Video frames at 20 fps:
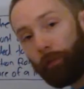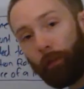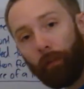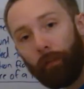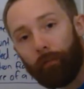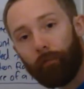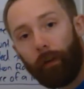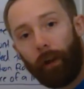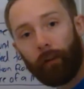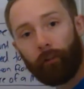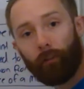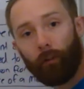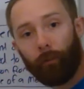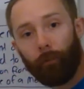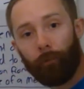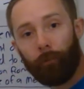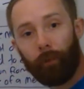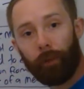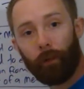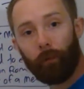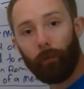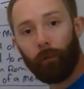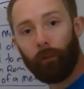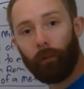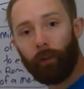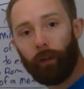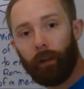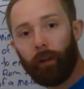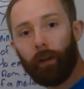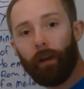the threshold
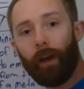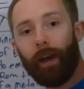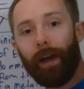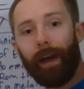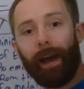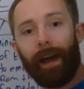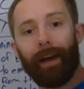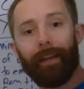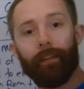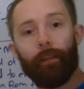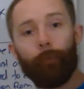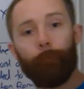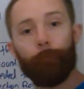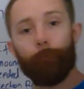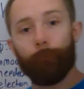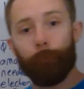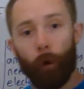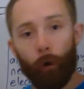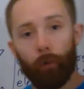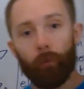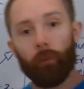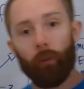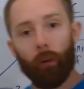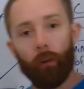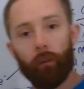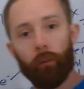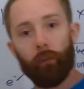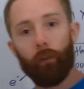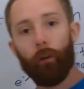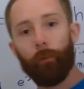frequency, and the
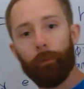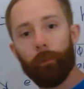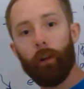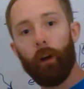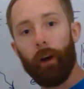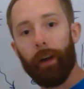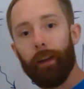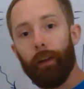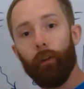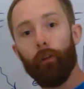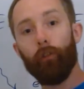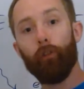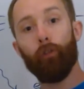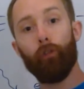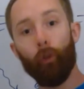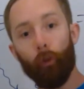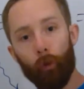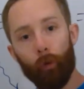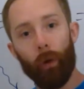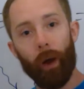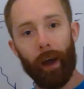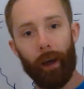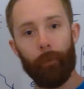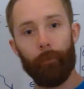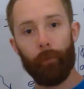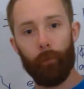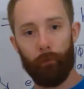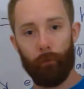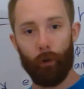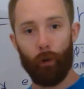photons of light do
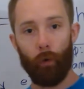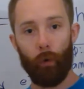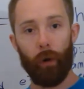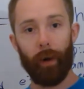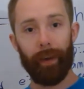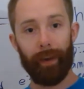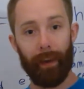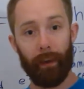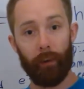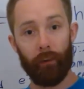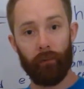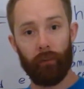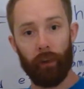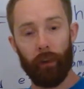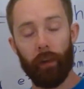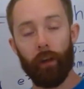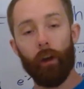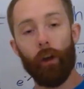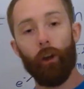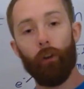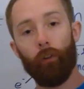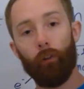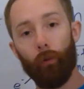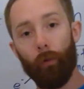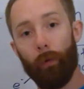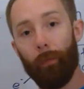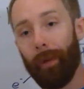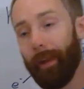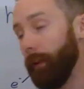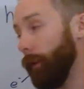have the required energy
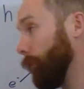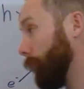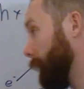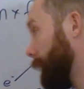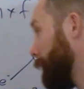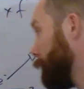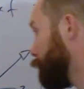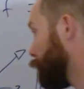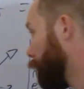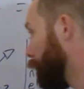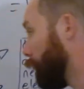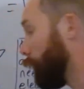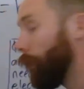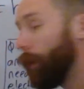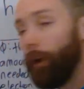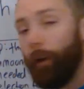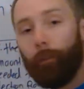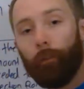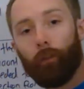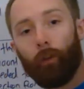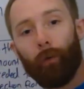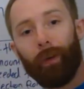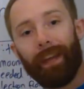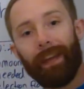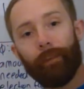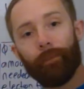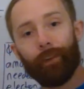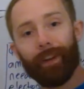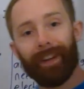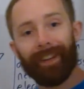to emit those electrons. So
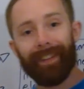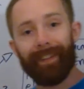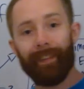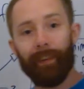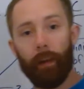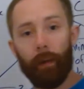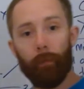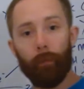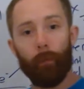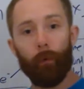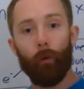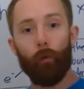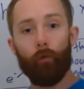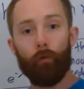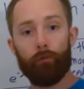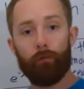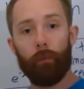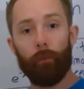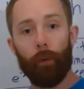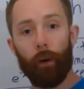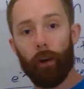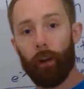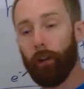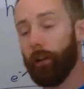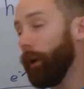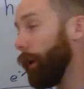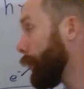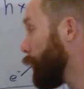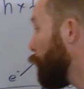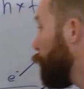even a dim ultraviolet
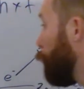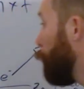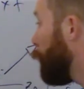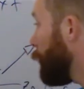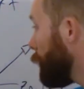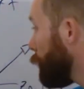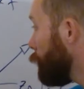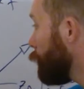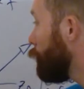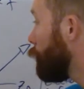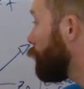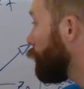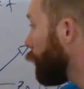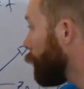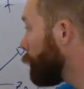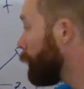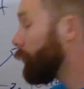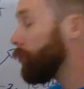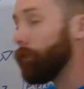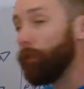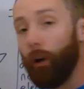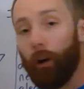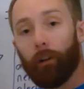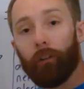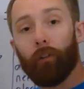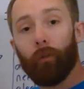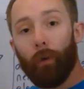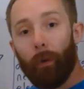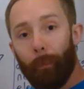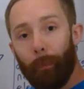light will slowly
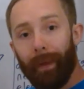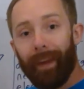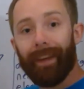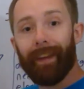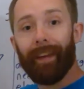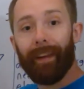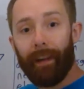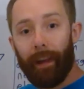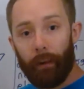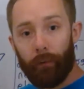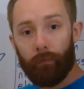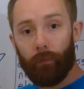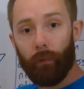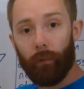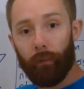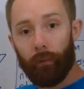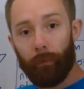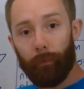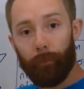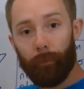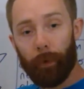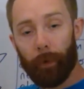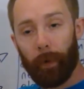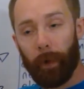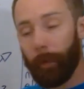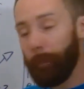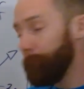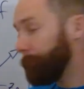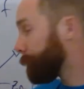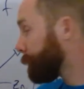start to emit electrons,
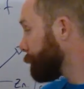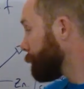okay?